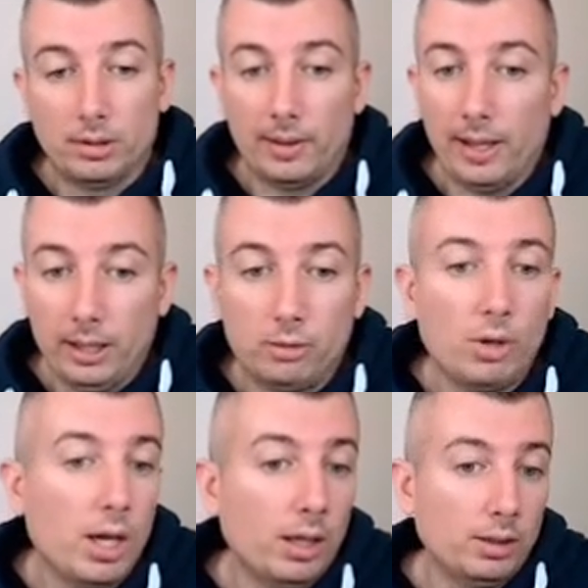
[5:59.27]

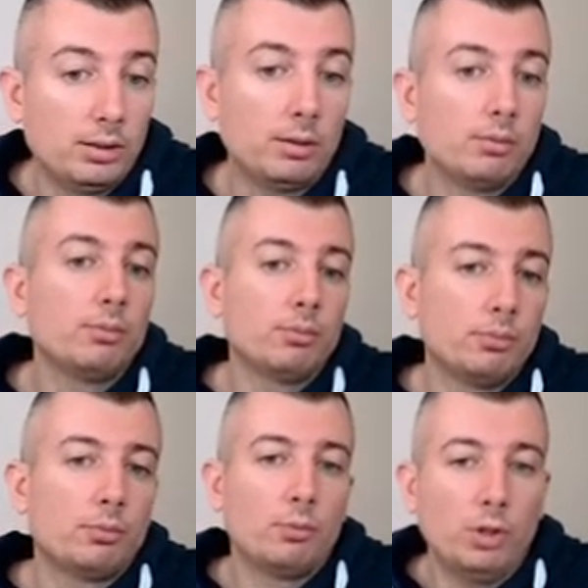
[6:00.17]
a3, and
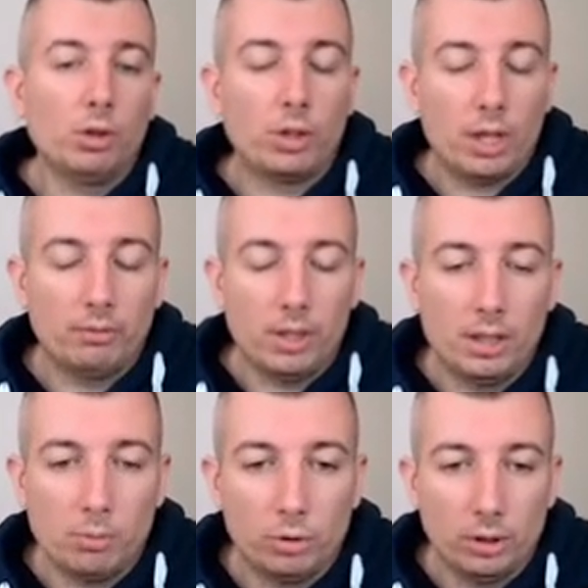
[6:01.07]
we don't have
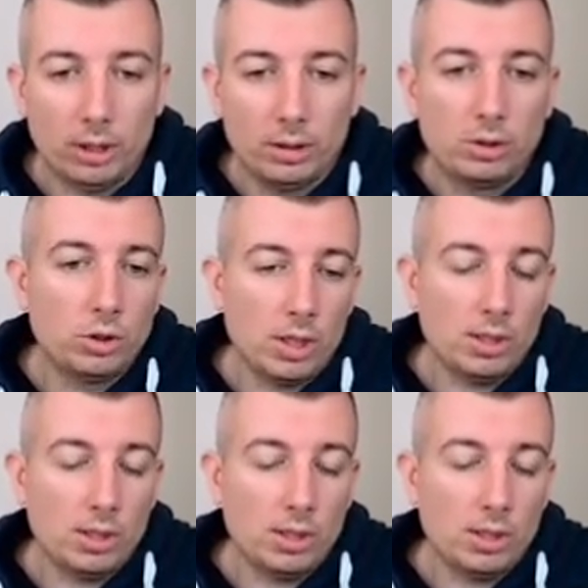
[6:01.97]
anymore that chance